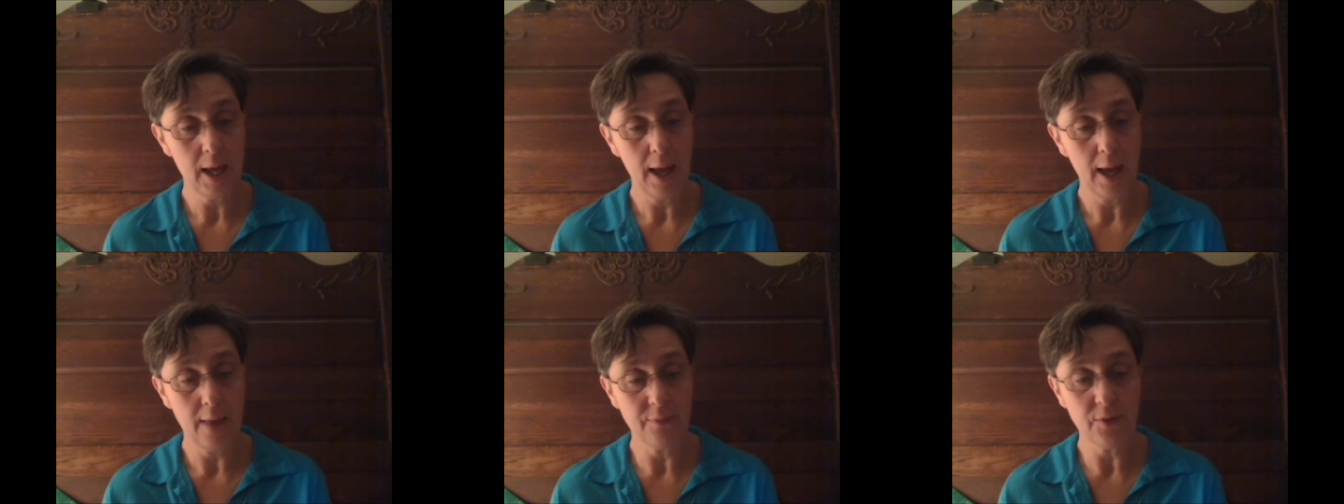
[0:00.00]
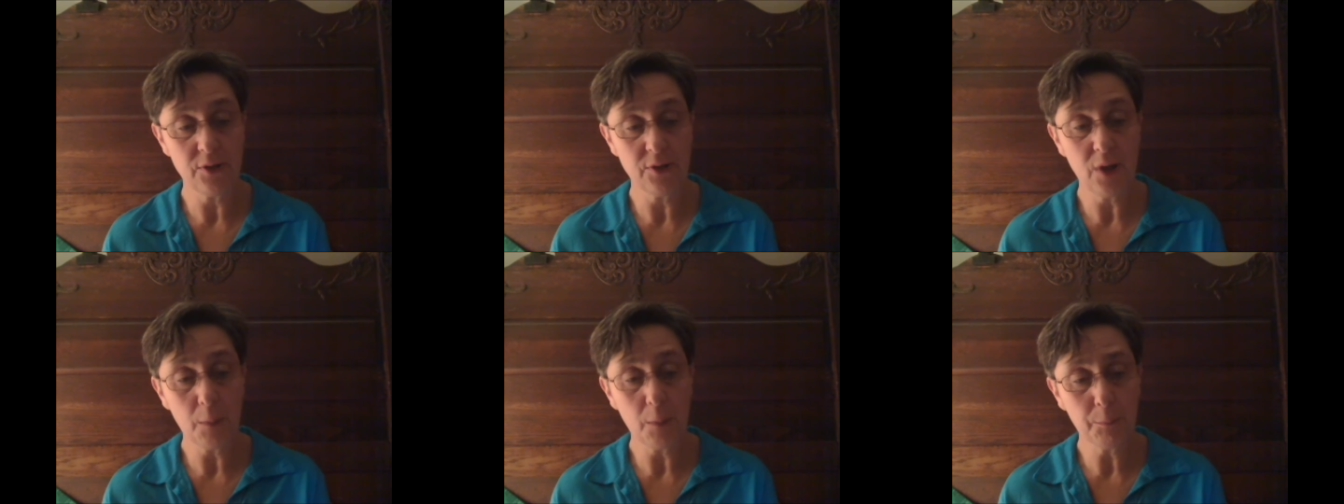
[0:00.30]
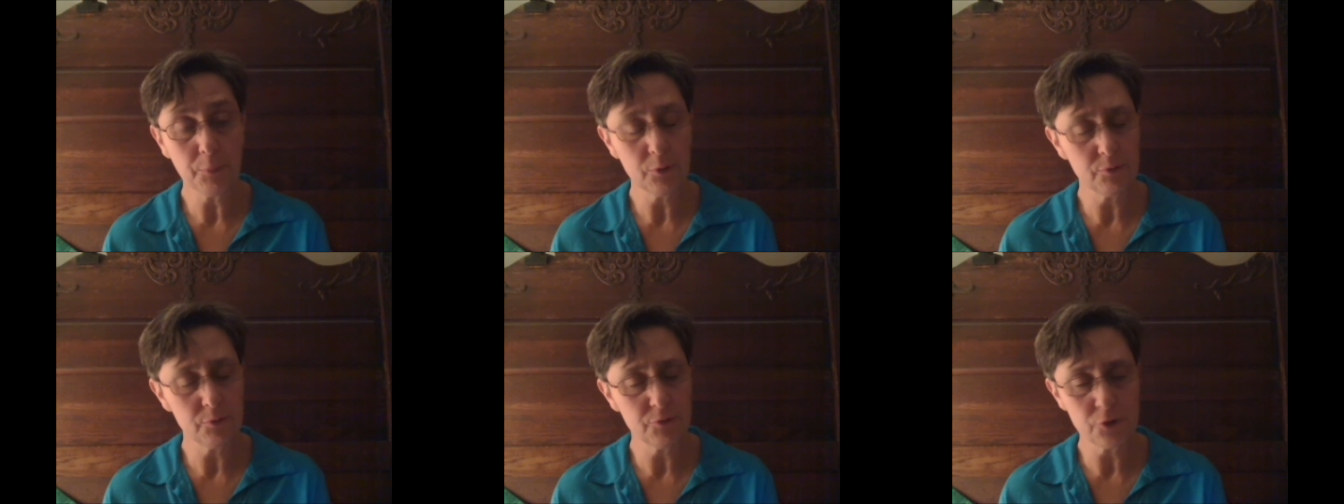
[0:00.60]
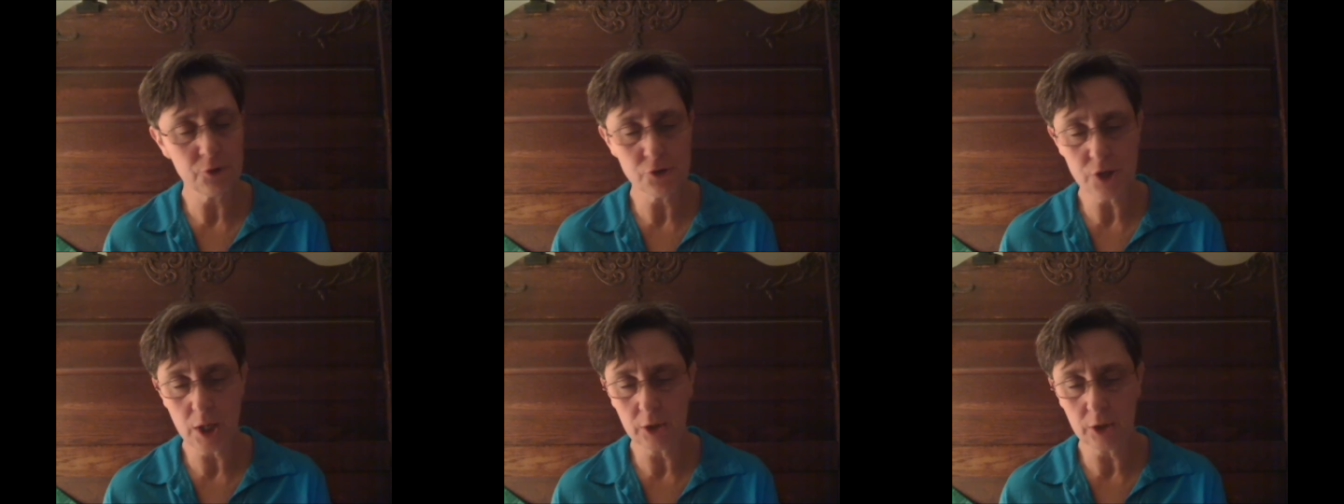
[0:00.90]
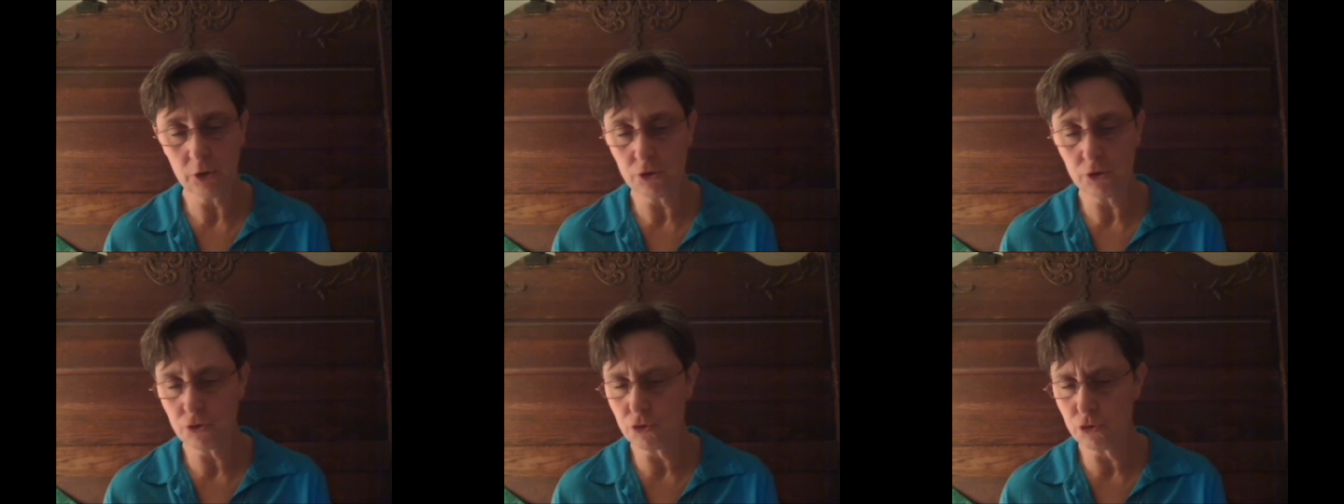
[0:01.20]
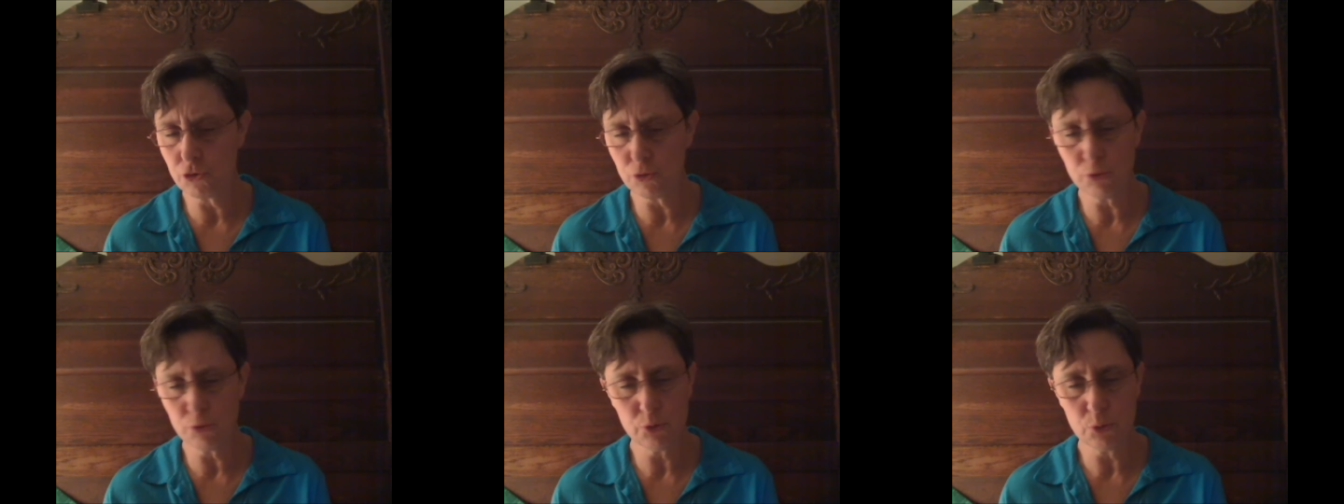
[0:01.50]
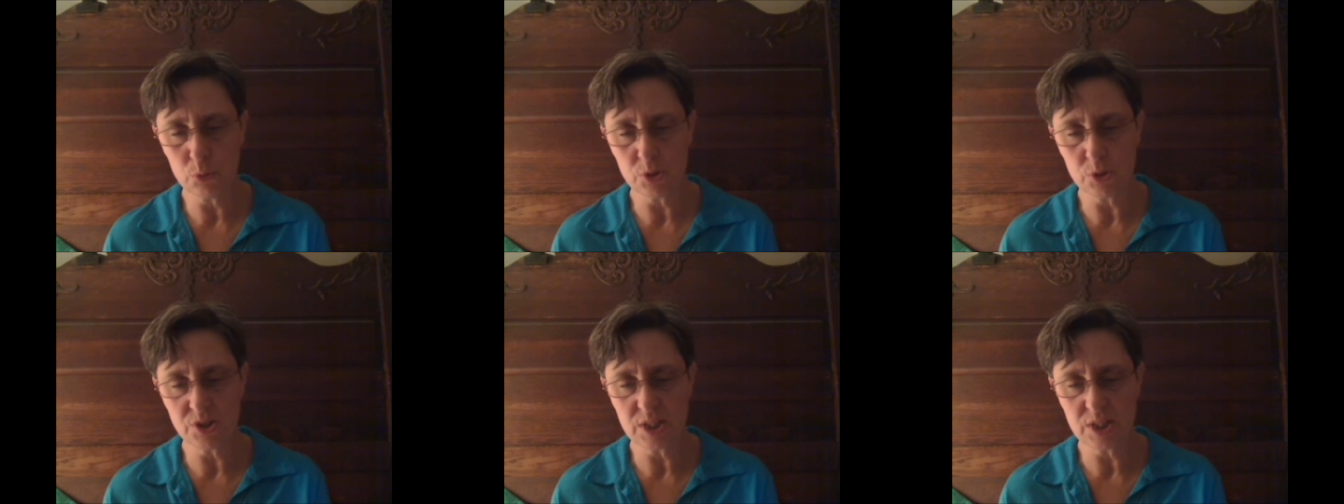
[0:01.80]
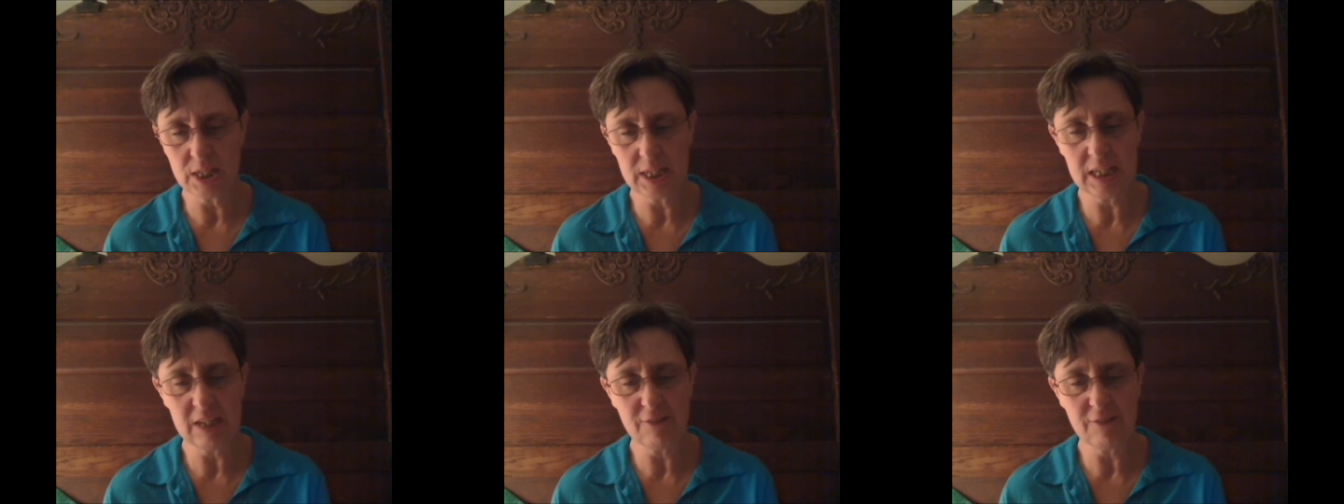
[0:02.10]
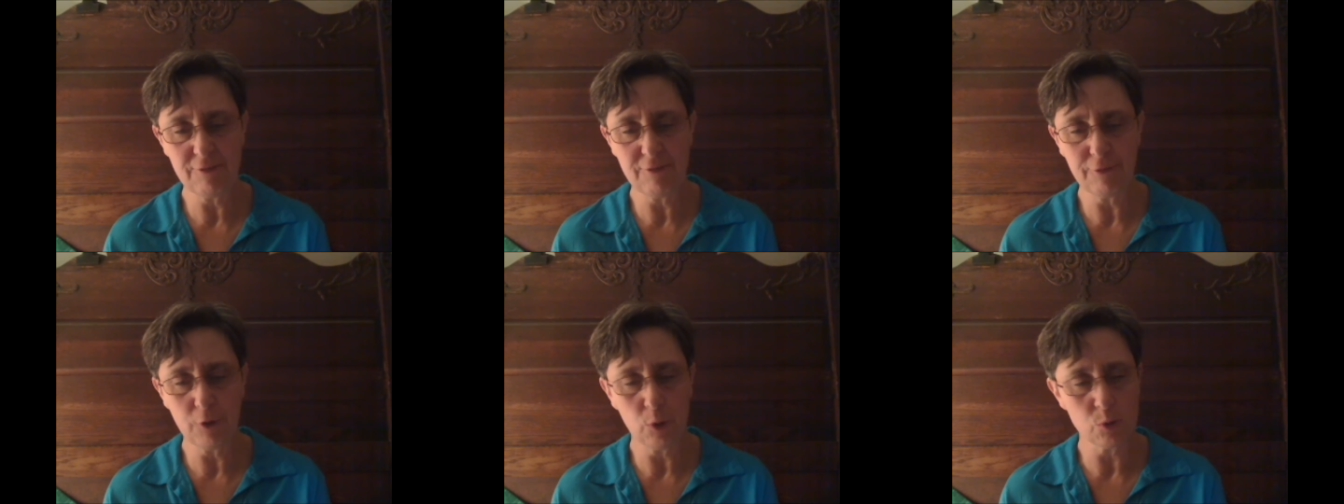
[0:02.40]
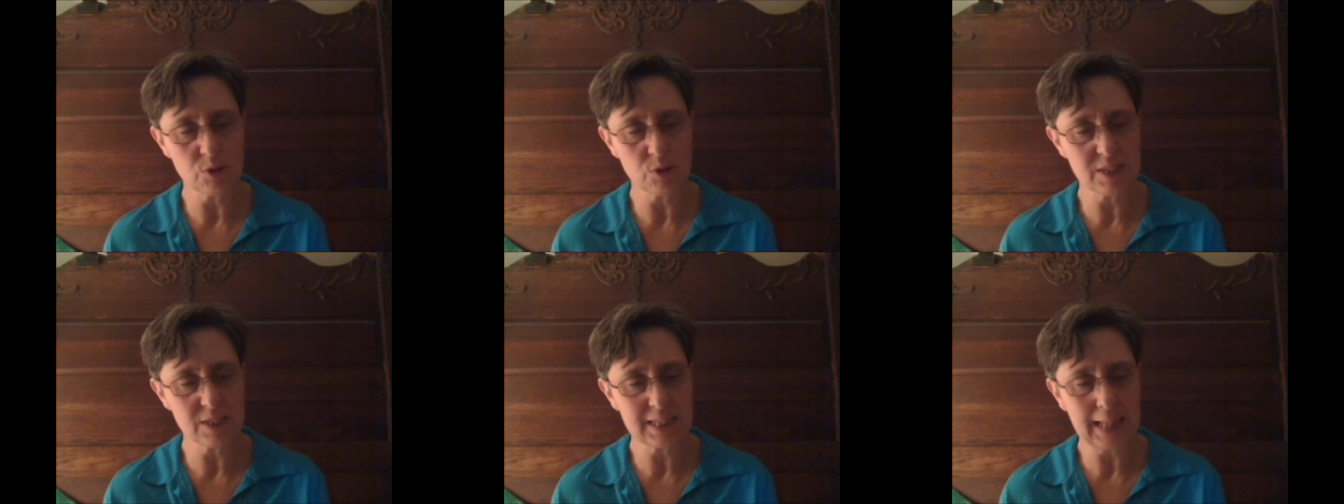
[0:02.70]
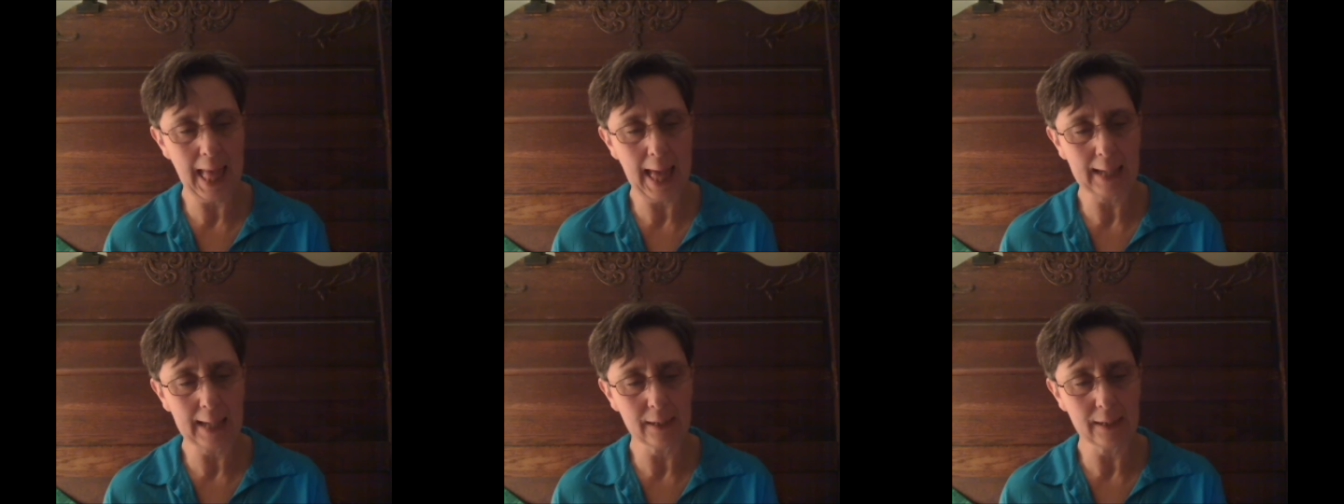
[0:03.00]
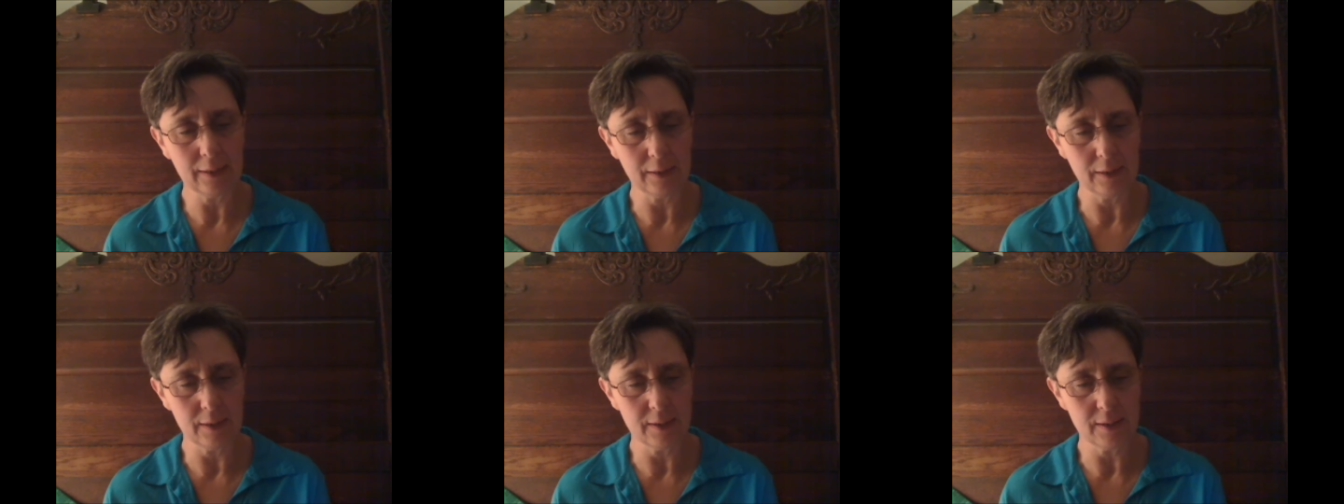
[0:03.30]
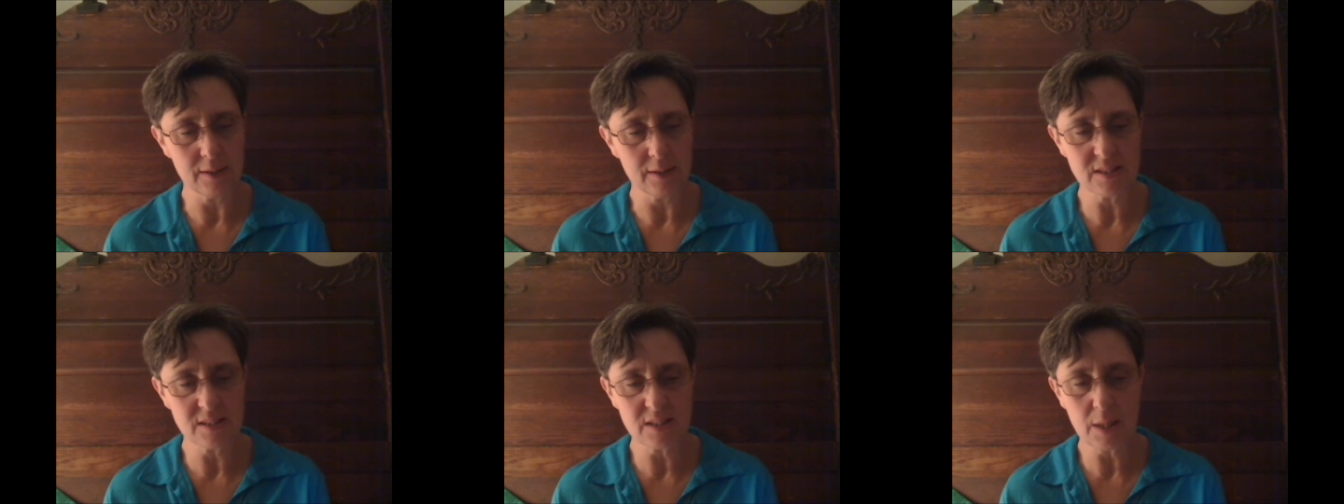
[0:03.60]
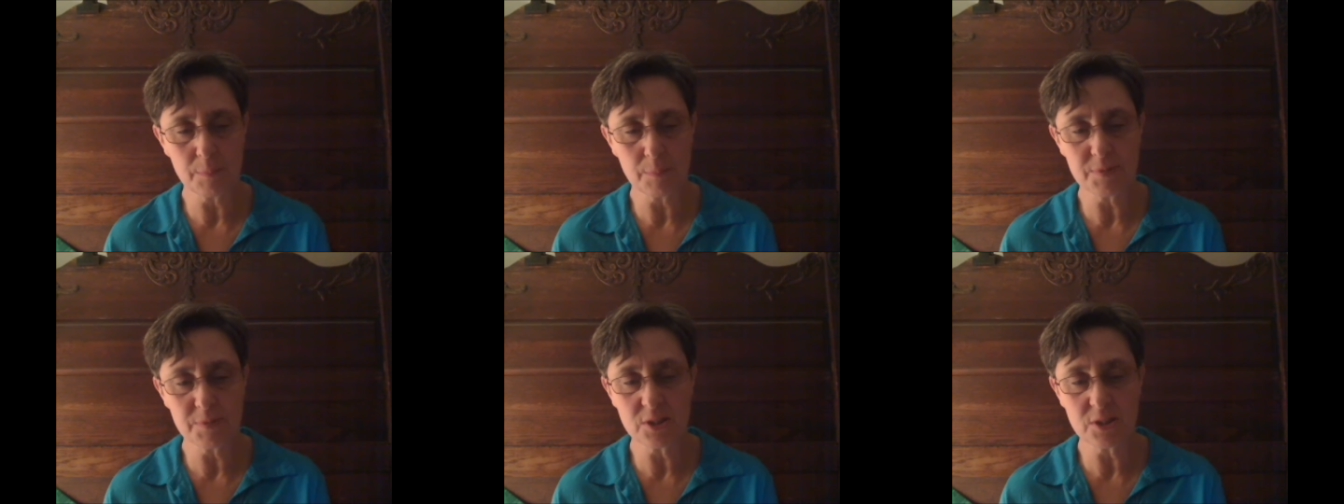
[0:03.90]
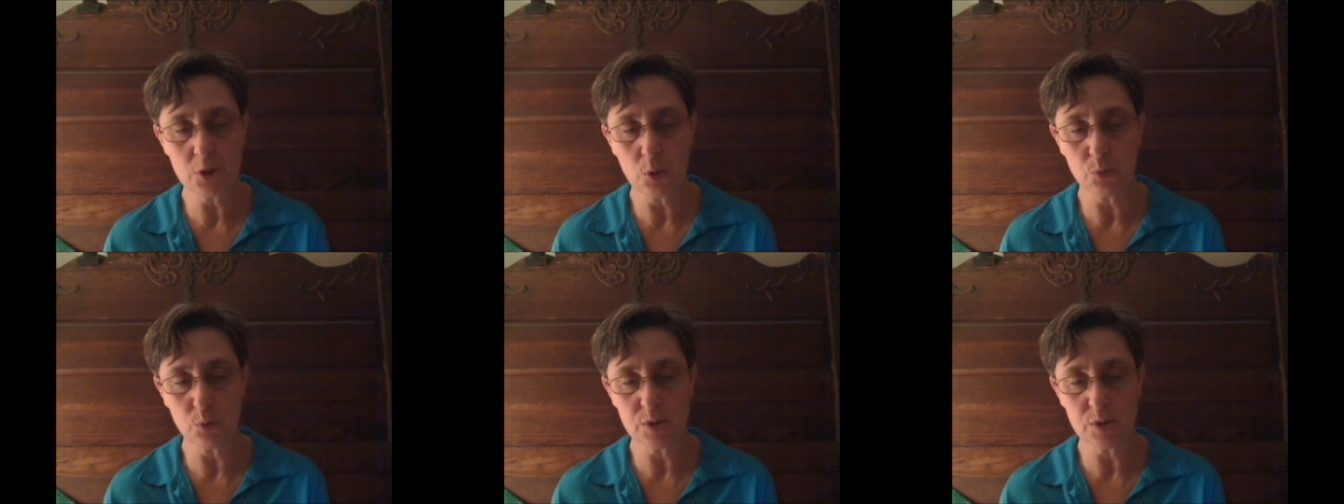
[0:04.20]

and the number of their tunnels grew as the heat flow slackened and the sub-snow